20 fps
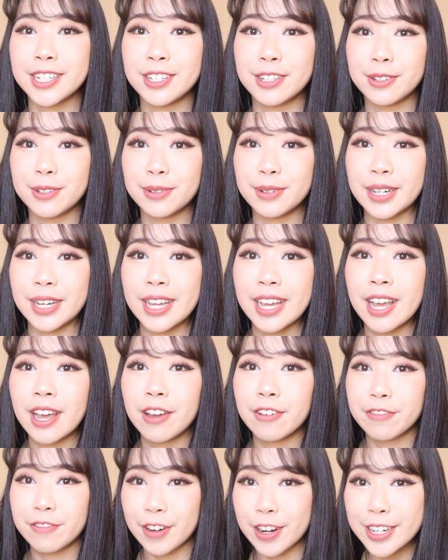to
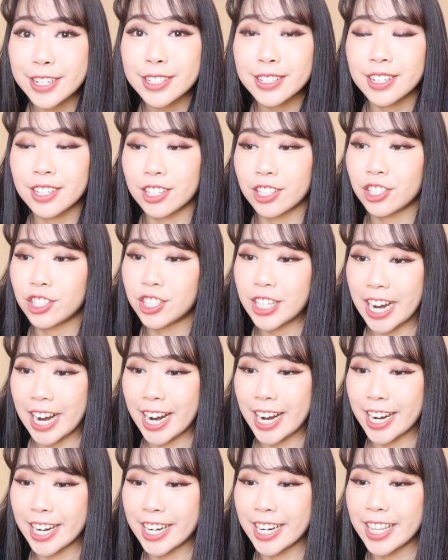first
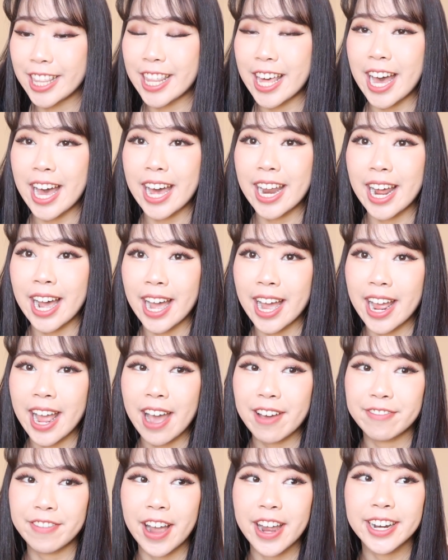share that I
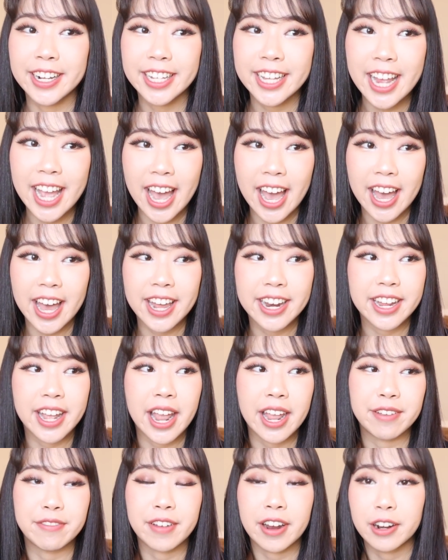finally had
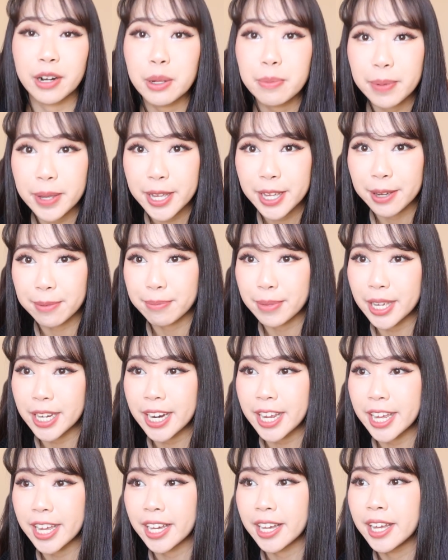a very big
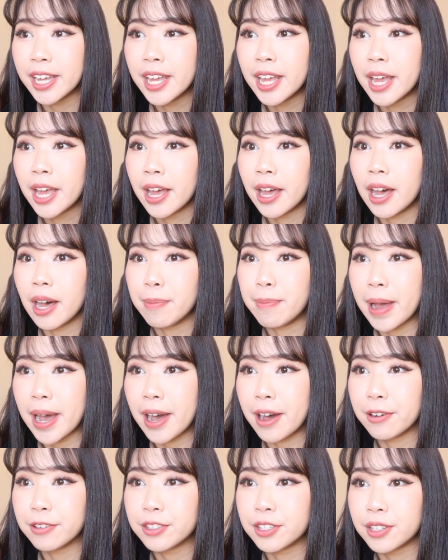meeting
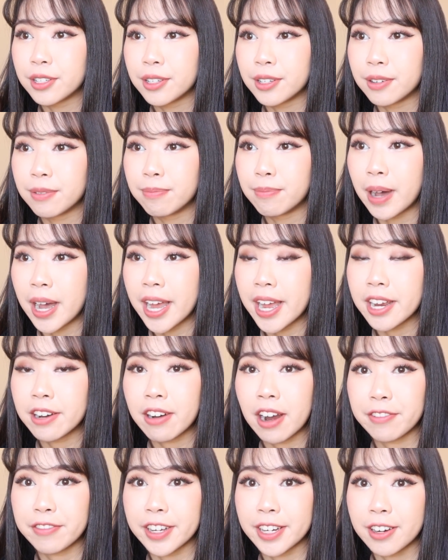about my
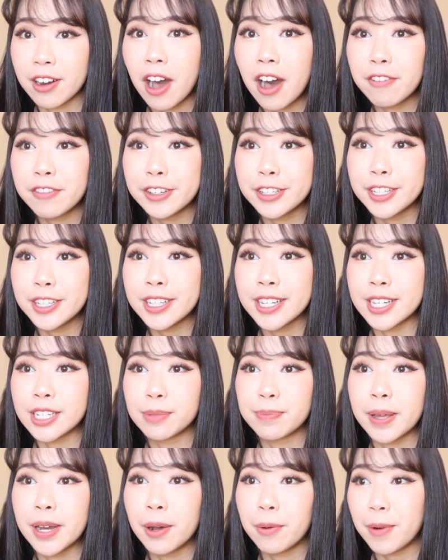graphic novel. It's
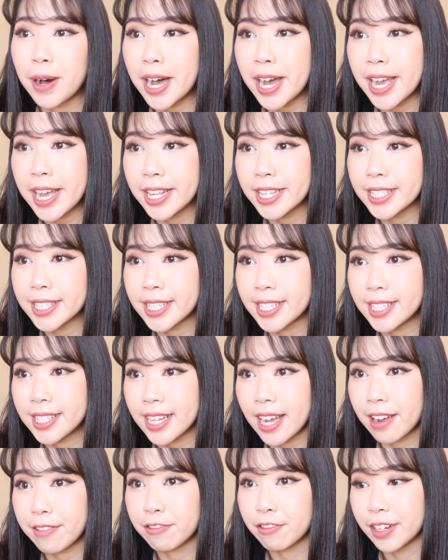been a while since
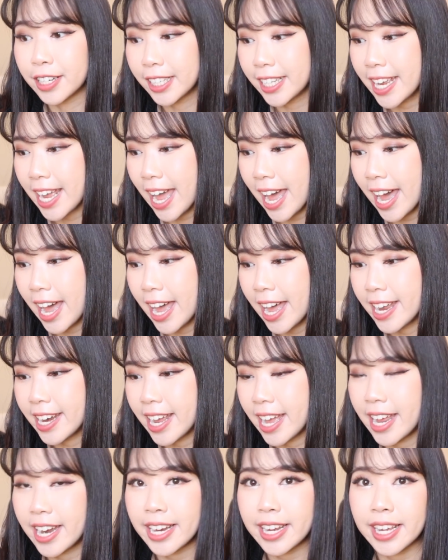I've really had
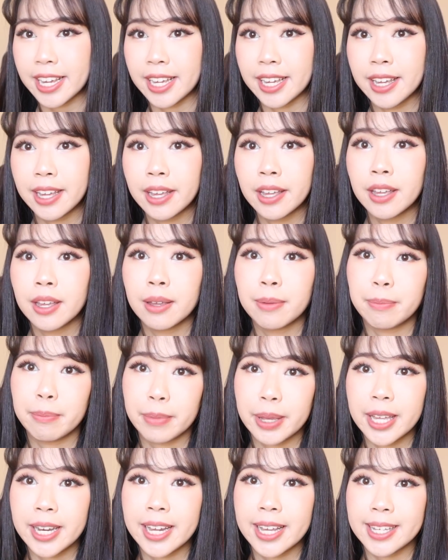any
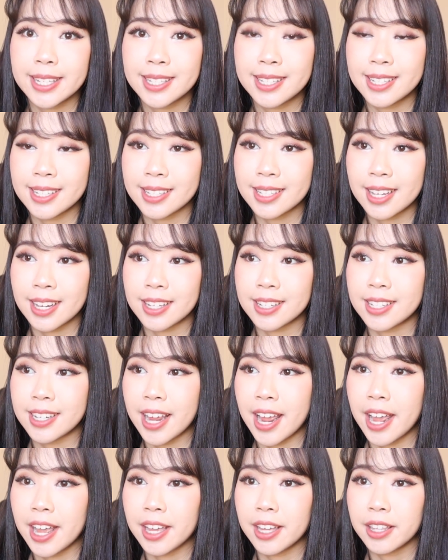meetings
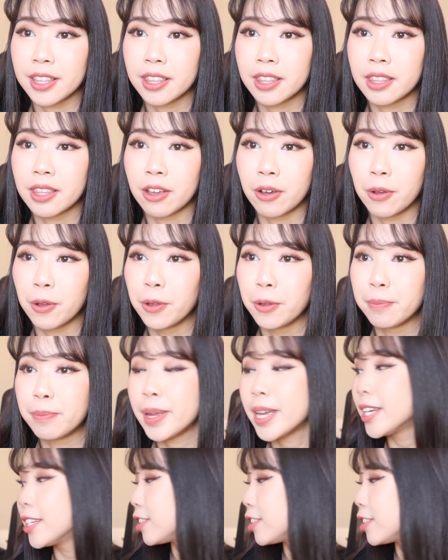discussing the whole big